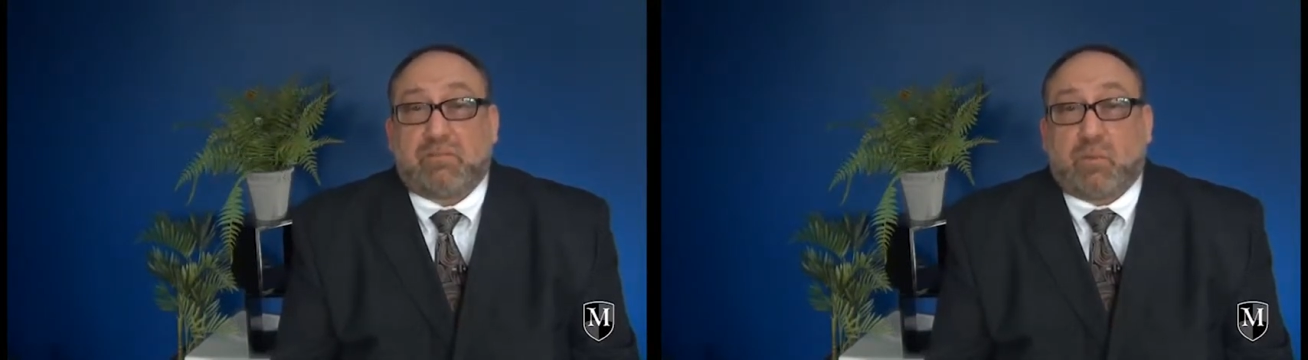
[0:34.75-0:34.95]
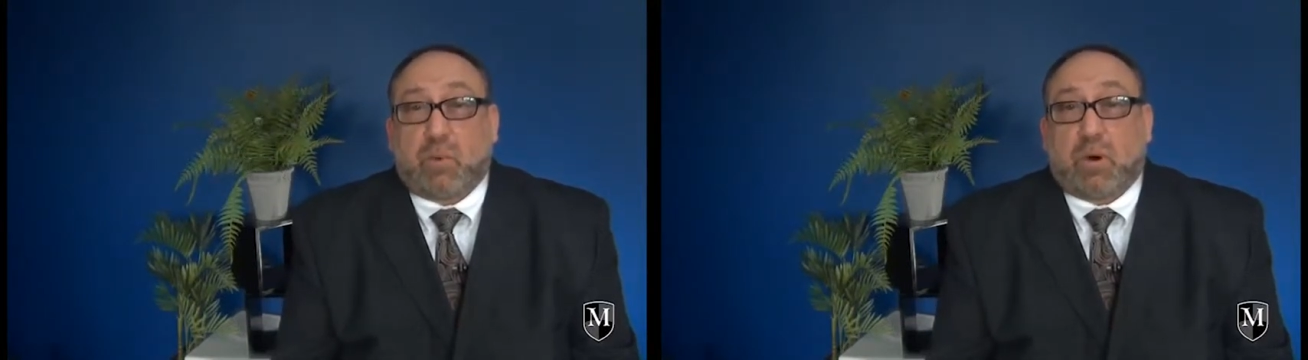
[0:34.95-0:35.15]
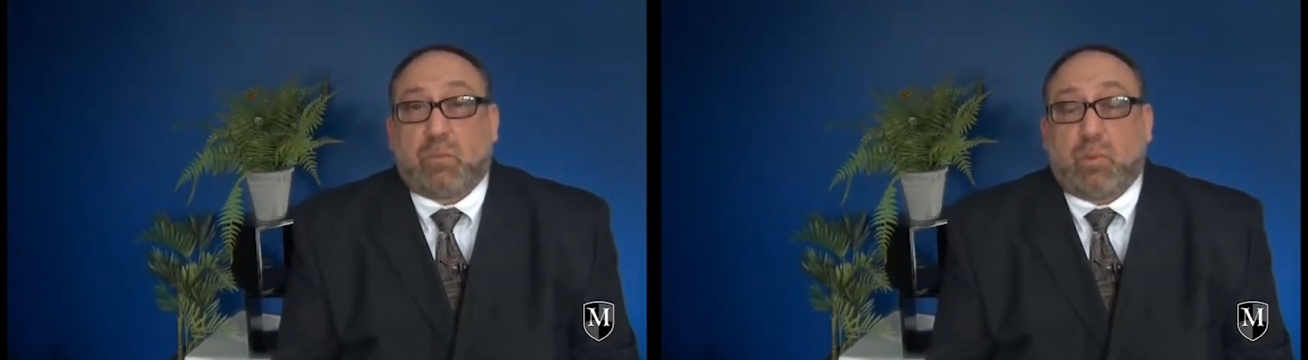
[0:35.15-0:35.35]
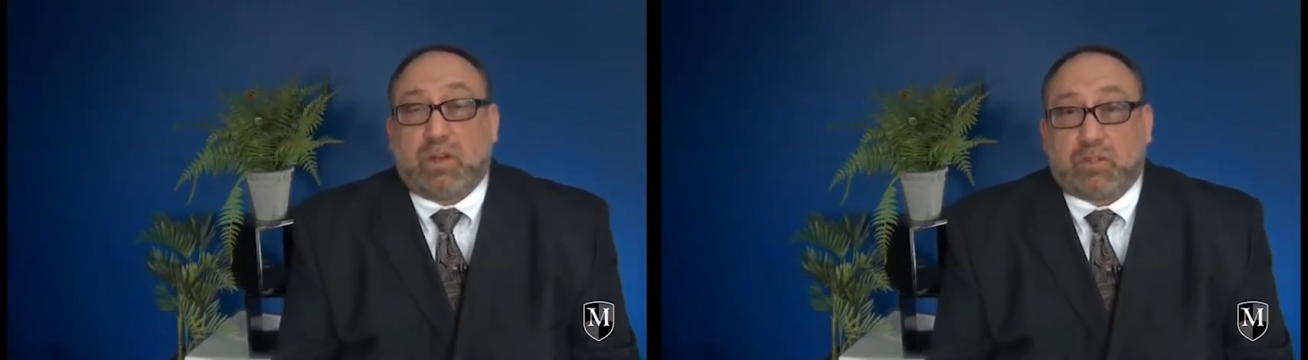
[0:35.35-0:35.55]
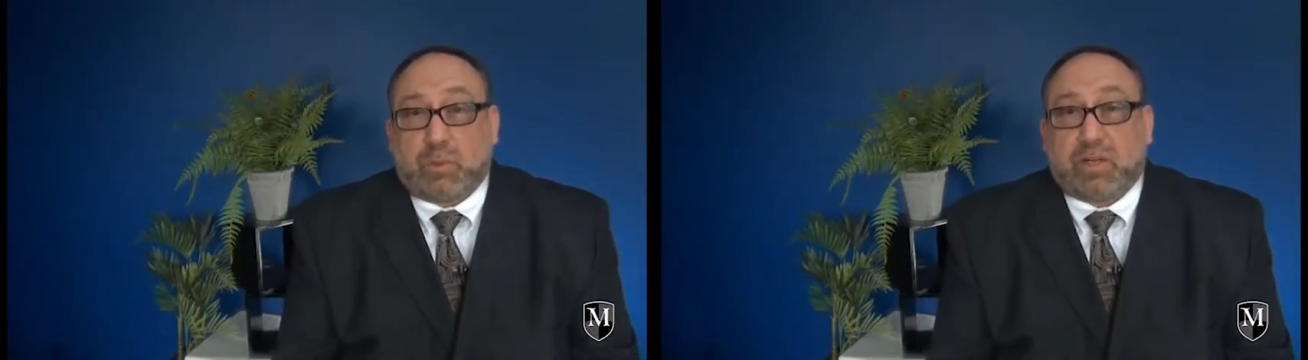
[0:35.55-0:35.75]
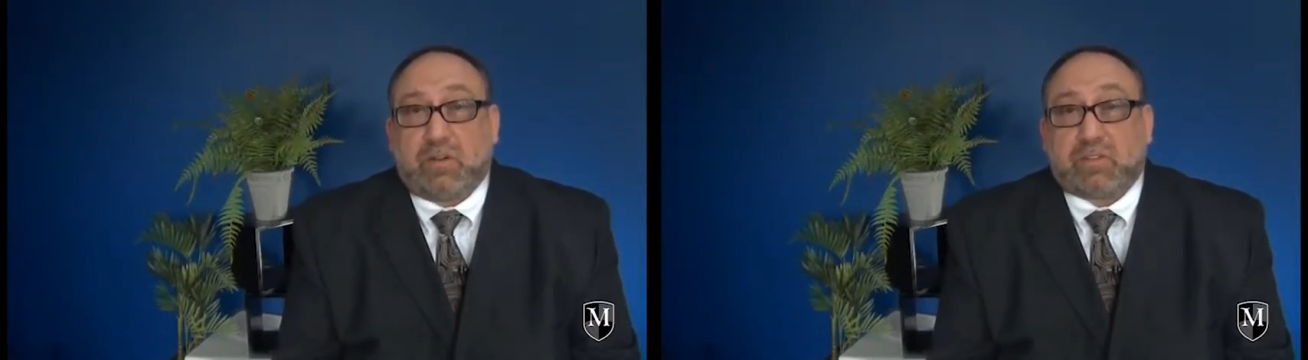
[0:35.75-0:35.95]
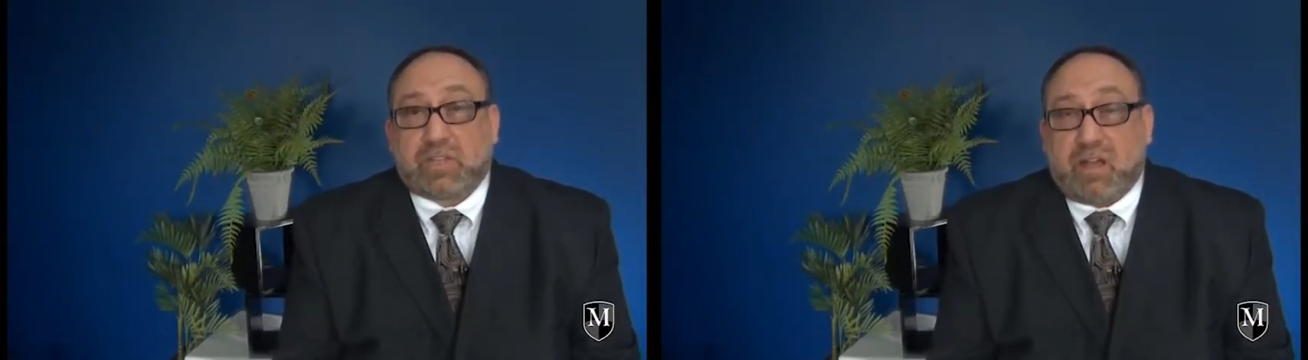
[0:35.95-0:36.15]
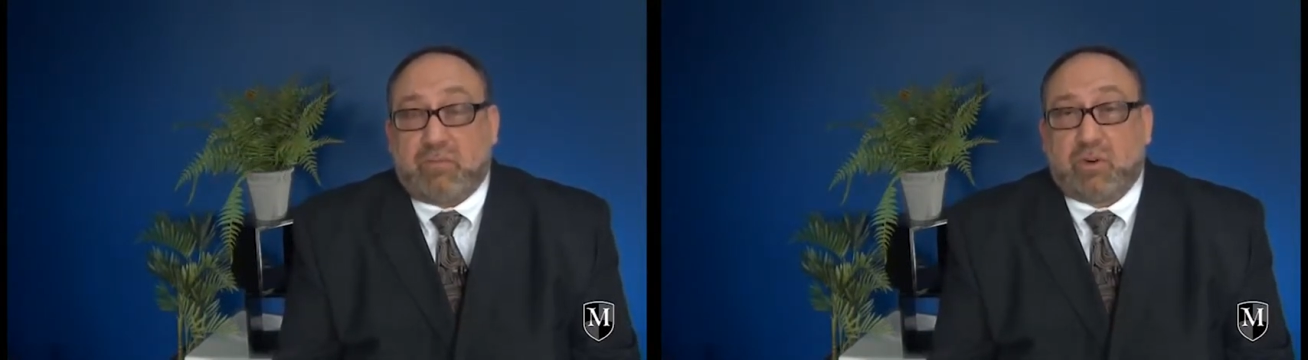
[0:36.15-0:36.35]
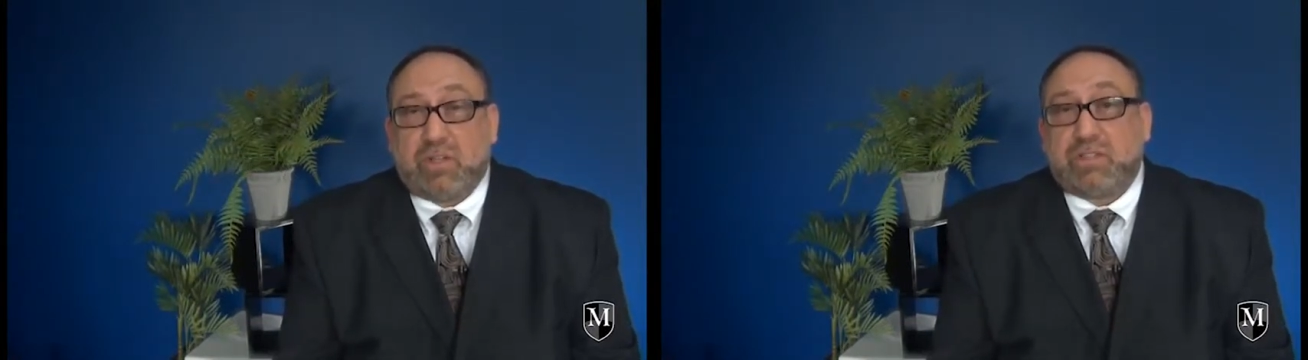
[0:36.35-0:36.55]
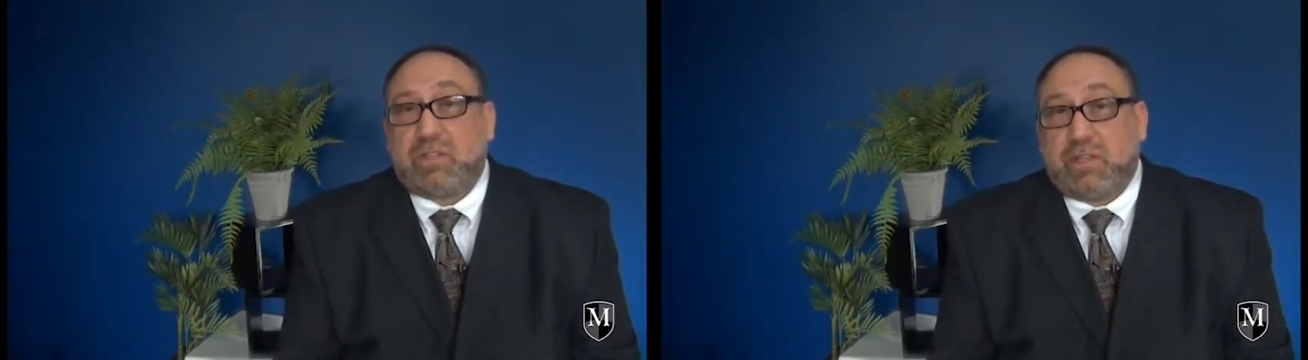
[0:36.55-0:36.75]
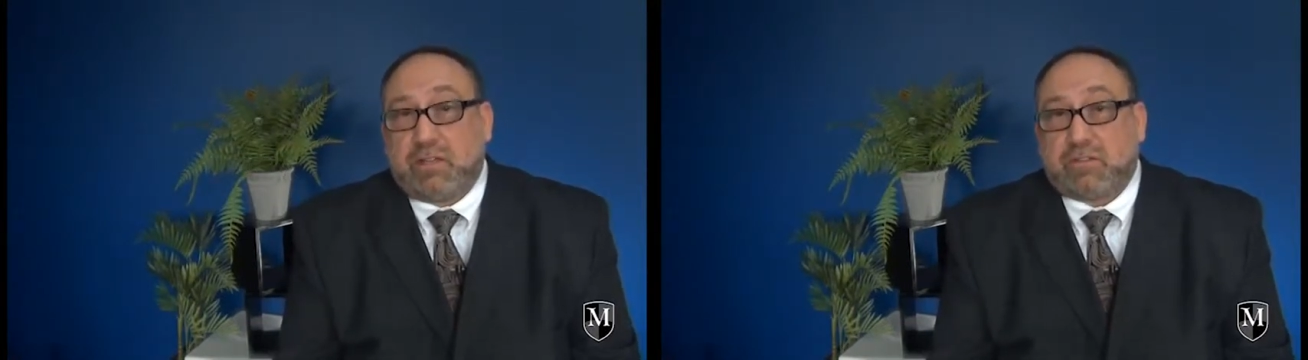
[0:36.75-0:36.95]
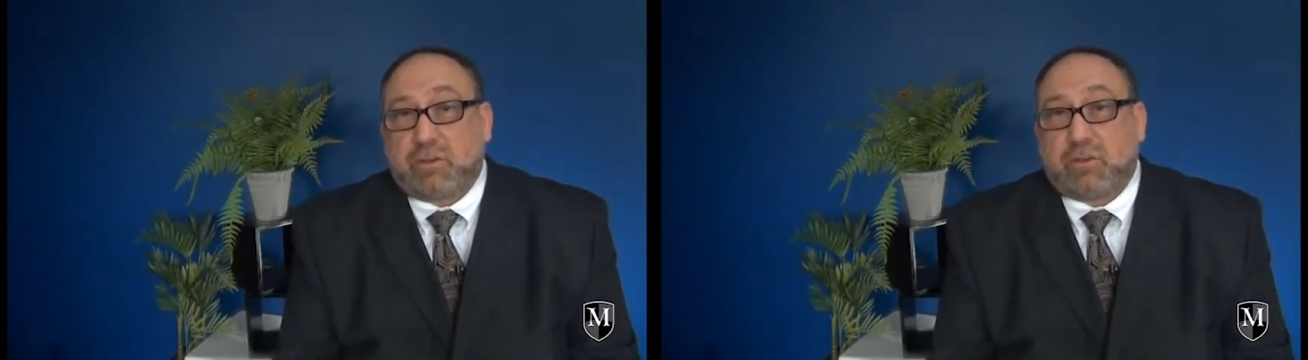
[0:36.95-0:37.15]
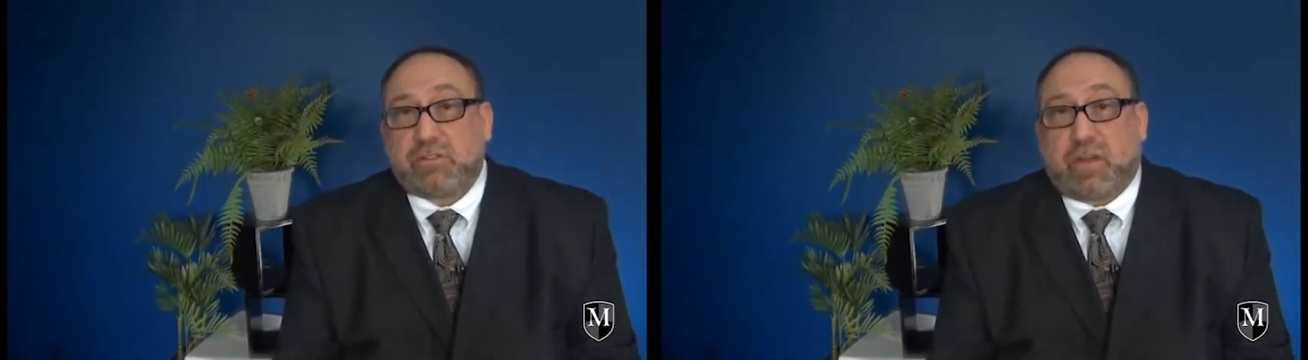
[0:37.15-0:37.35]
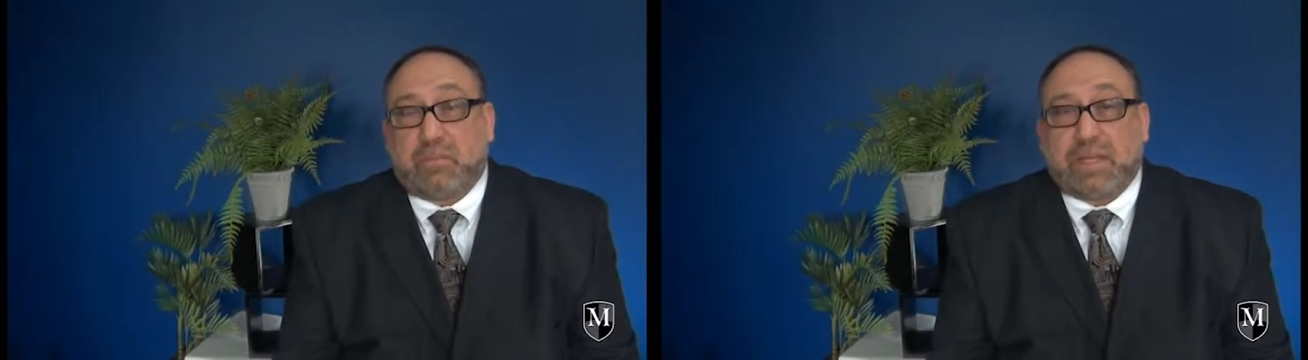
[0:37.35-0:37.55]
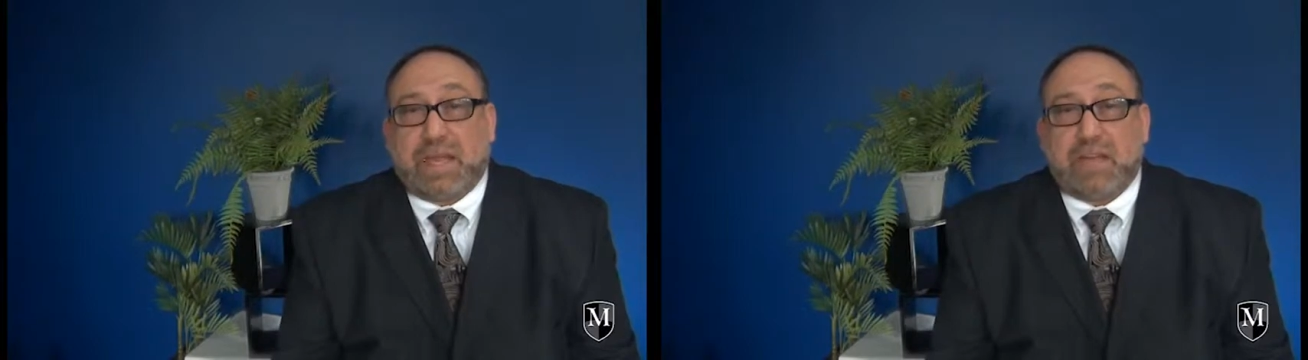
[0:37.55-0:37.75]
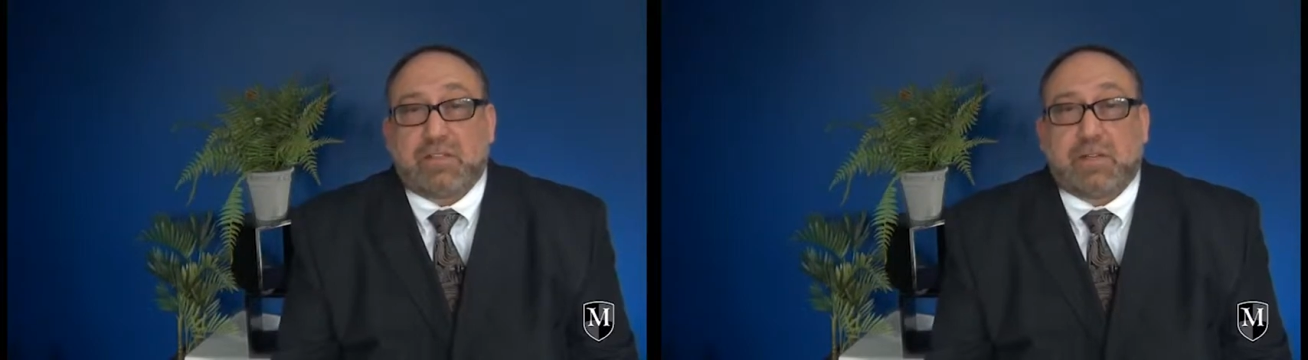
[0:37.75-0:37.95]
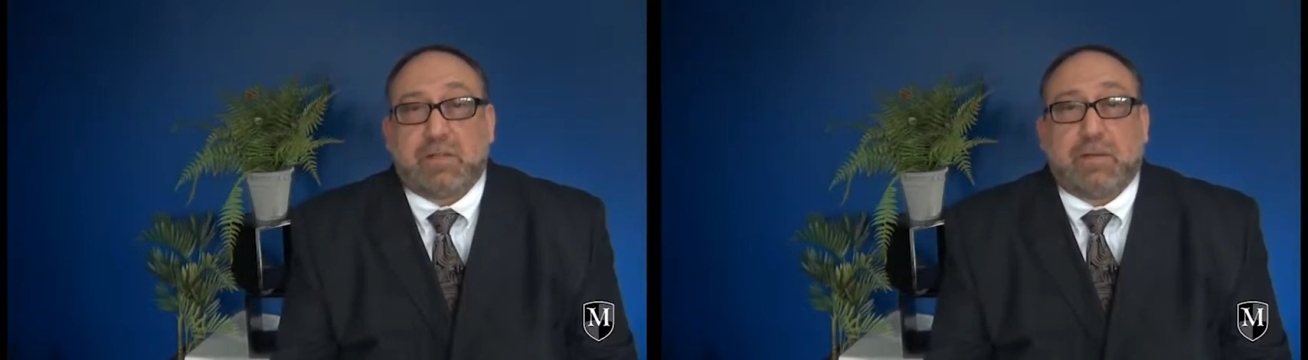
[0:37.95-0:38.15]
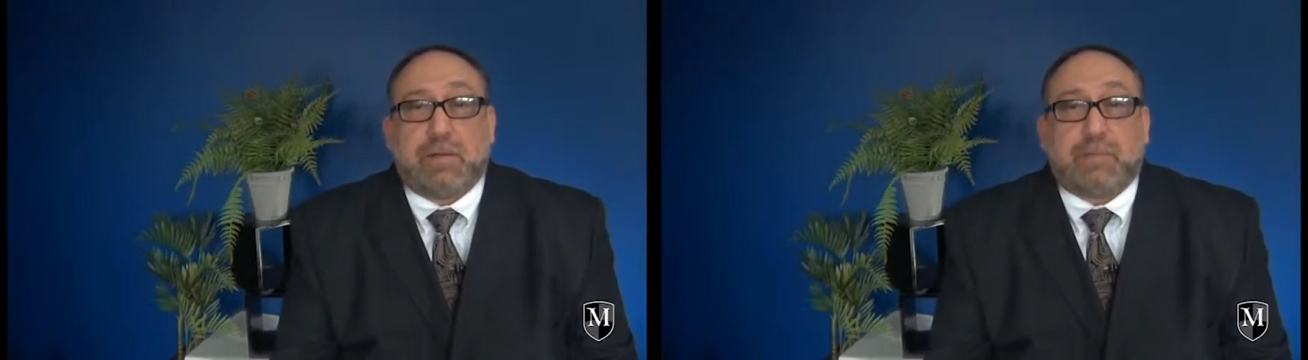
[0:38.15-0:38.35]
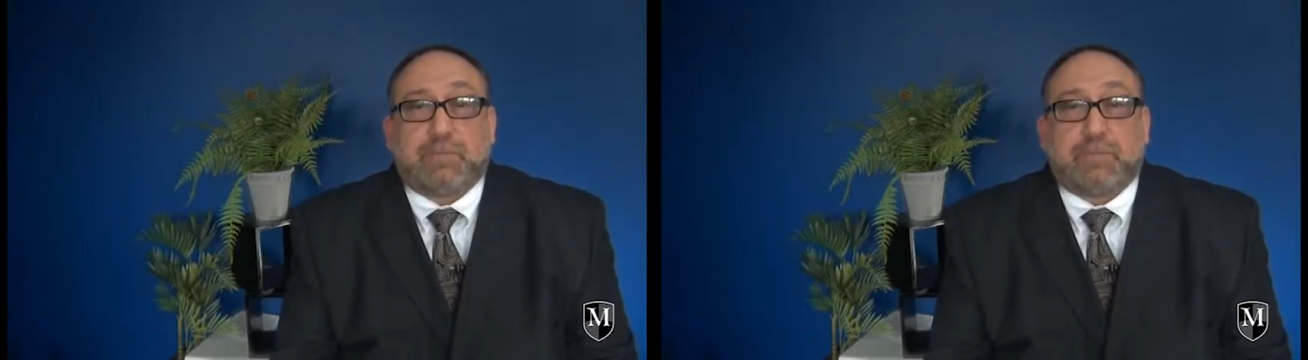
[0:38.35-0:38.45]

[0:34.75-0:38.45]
for what triggers coverage, the insurer's obligation,